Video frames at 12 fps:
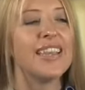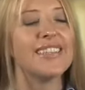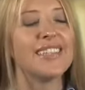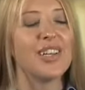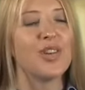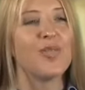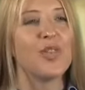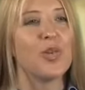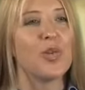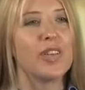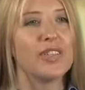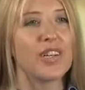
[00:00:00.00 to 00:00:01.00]
this
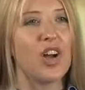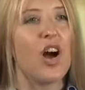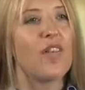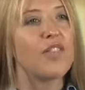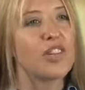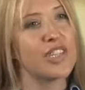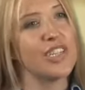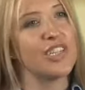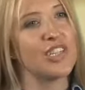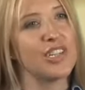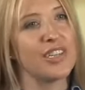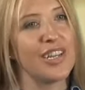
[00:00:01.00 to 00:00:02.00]
interview is a
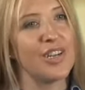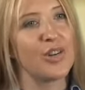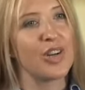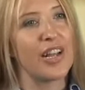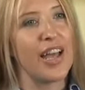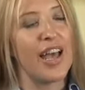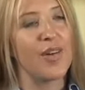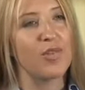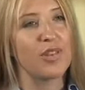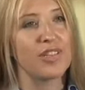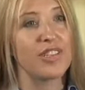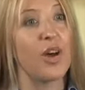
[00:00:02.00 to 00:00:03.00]
conversation that you're going to have
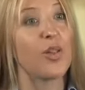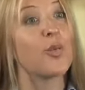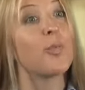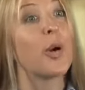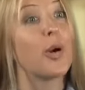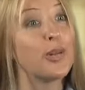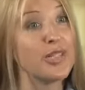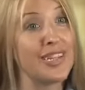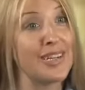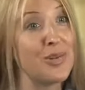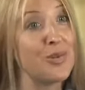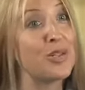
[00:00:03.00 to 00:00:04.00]
with this other
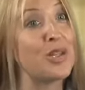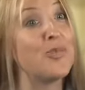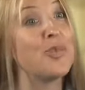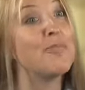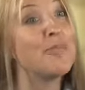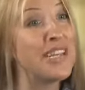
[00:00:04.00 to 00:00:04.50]
person who's a human